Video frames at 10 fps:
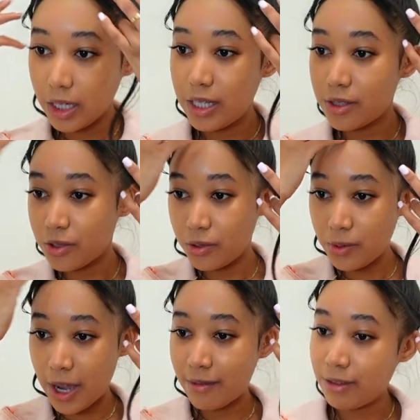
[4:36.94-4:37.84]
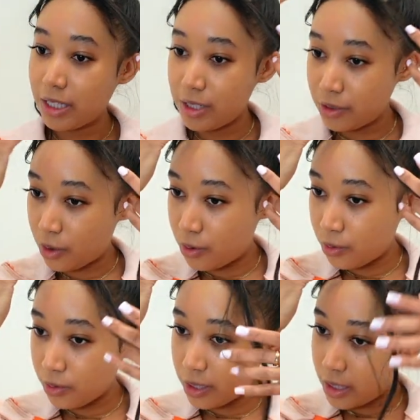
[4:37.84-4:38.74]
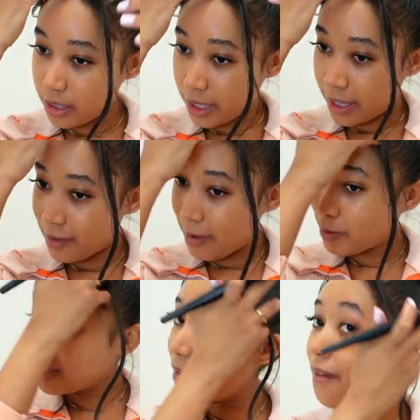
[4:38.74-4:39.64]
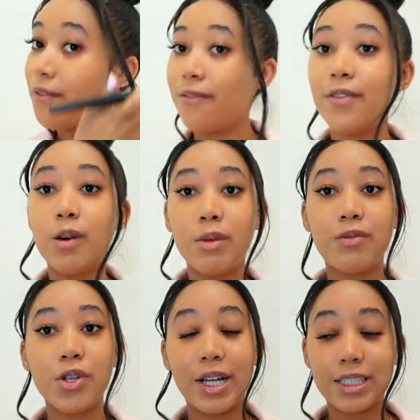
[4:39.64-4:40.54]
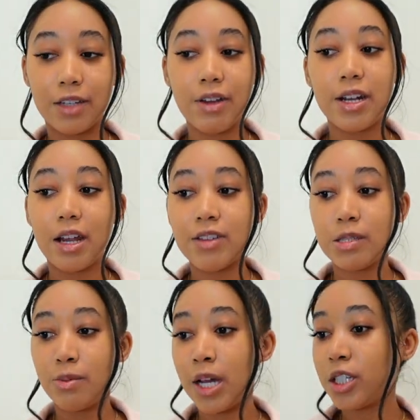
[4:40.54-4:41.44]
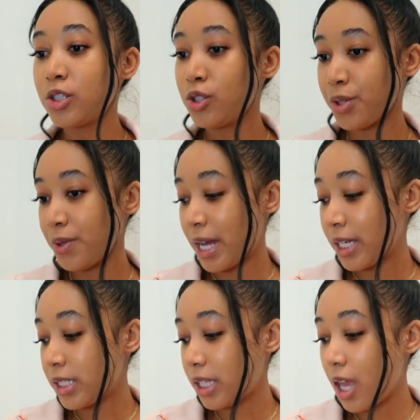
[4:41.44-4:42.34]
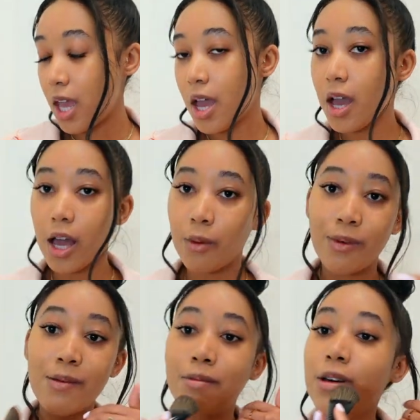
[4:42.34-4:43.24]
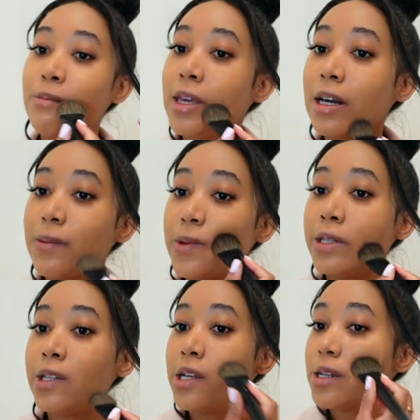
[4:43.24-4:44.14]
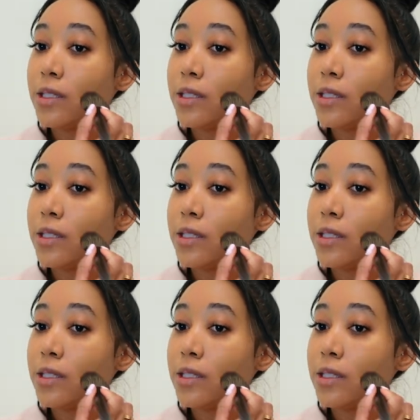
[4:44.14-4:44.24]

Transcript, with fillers: And two, I really don't, like if I wasn't filming for you guys, like if I didn't have these products to show you guys, I wouldn't be putting makeup on.